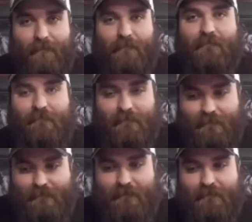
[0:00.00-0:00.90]

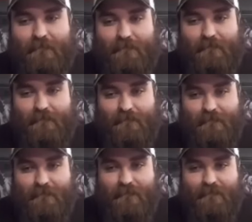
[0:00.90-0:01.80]

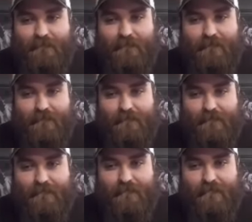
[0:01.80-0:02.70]

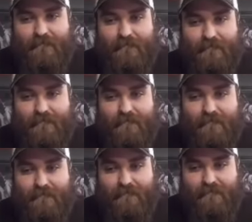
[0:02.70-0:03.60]

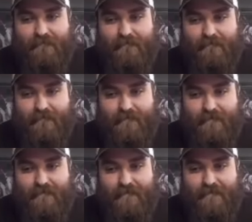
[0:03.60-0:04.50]
(not speaking)